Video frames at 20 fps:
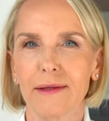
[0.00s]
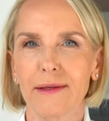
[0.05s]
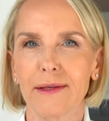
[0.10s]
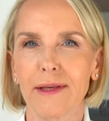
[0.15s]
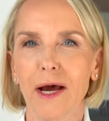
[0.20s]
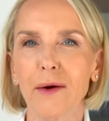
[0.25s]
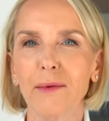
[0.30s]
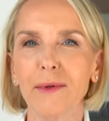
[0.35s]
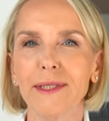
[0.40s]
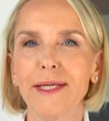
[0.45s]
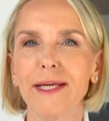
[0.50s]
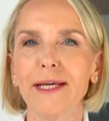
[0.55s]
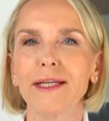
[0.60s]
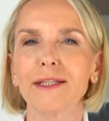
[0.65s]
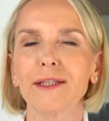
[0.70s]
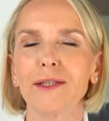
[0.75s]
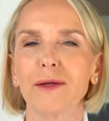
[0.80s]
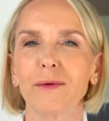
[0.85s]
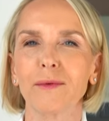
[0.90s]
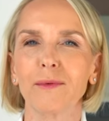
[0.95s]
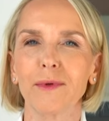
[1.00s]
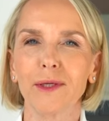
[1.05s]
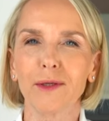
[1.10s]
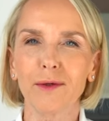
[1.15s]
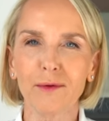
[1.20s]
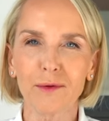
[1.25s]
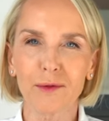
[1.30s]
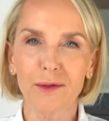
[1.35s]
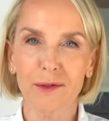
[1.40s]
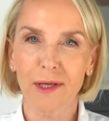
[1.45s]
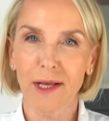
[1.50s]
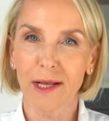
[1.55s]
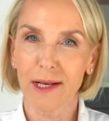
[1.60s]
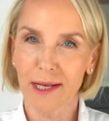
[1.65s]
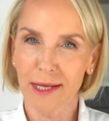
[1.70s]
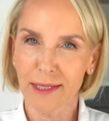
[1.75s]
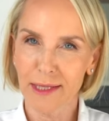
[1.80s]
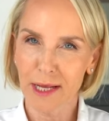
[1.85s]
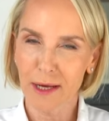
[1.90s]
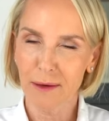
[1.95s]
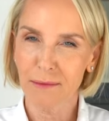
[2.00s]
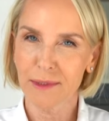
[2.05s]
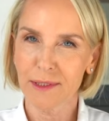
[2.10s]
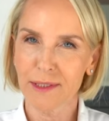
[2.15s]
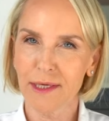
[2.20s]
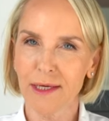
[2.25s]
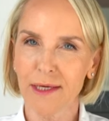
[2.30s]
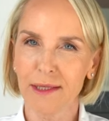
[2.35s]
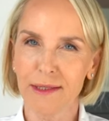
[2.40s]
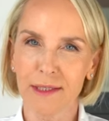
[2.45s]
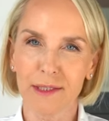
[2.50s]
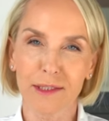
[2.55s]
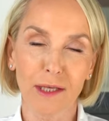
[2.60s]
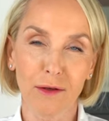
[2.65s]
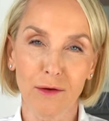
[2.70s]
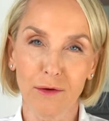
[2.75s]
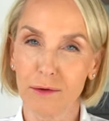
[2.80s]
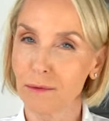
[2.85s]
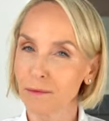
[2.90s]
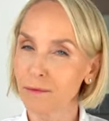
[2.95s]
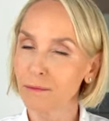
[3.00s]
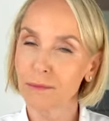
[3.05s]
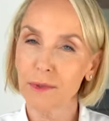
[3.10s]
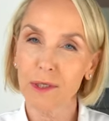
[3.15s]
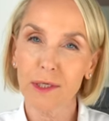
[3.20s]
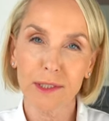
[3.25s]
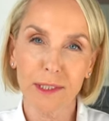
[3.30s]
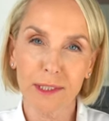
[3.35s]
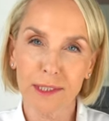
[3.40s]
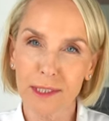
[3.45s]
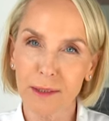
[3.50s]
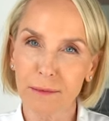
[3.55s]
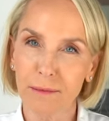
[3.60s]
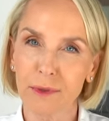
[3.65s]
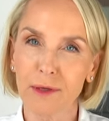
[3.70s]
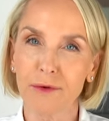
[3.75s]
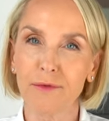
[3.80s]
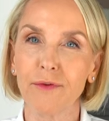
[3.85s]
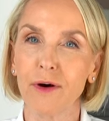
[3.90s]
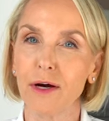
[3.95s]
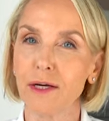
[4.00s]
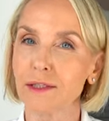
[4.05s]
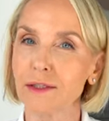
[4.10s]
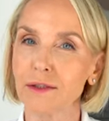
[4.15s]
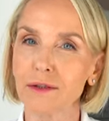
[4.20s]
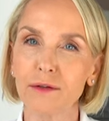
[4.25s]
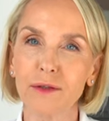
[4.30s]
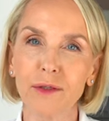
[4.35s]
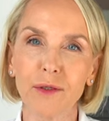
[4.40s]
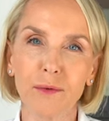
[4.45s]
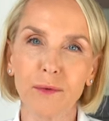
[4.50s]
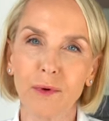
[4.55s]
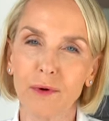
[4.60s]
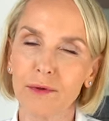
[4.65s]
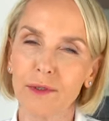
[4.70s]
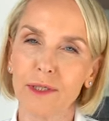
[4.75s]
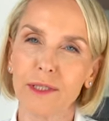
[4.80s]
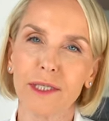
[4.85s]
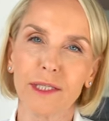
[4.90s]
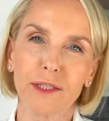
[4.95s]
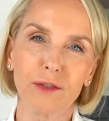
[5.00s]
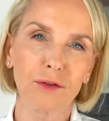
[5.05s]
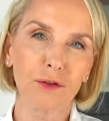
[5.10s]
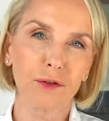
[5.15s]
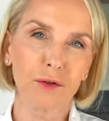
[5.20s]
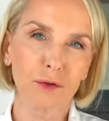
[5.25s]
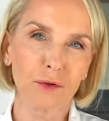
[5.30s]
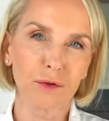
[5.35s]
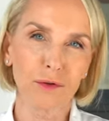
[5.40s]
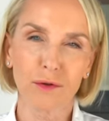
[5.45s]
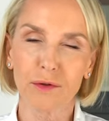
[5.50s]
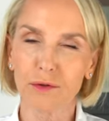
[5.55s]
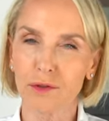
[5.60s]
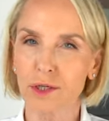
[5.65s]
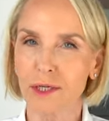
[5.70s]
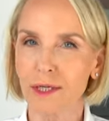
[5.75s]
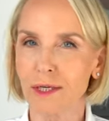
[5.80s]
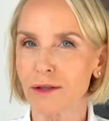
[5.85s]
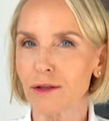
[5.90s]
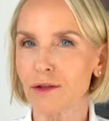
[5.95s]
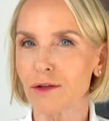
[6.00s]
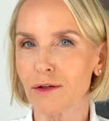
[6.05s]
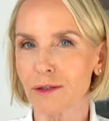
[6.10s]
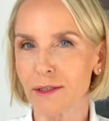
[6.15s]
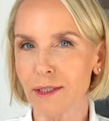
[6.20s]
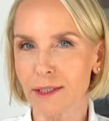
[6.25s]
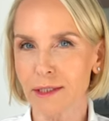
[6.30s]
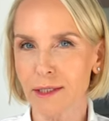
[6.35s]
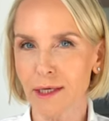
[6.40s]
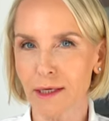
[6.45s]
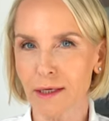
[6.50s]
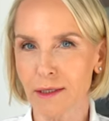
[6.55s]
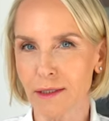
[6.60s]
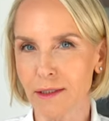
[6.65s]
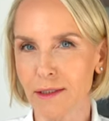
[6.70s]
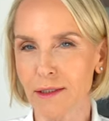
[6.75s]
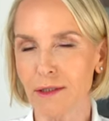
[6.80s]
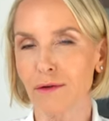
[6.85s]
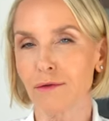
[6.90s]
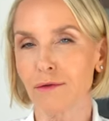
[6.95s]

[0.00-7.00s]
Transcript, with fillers: Nowadays, we use LED lamps in the salon because it's simply faster. You only need to cure usually in 30 seconds